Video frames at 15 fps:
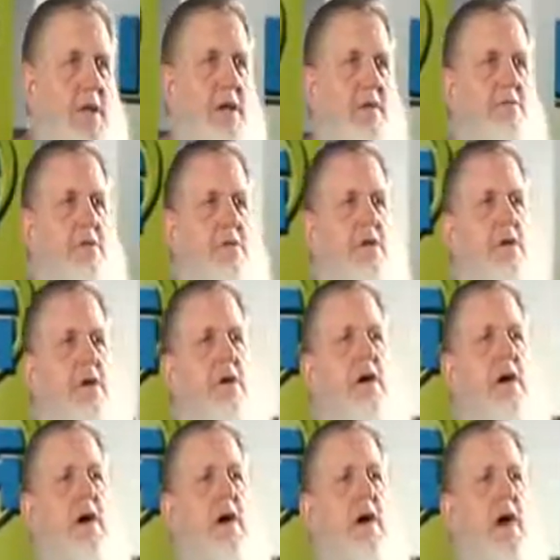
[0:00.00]
of you here
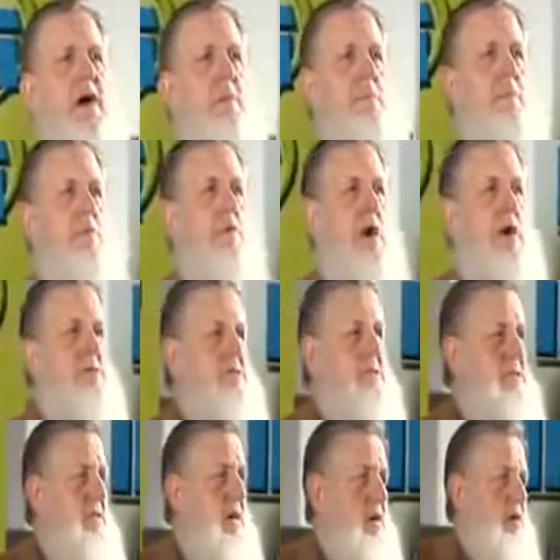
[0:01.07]
have memorized the
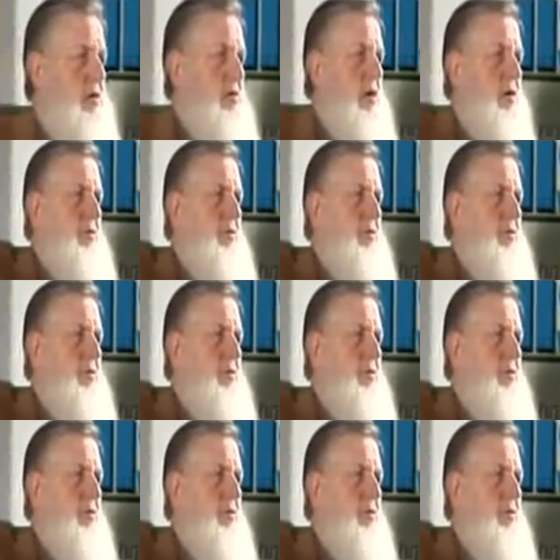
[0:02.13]
entire Quran?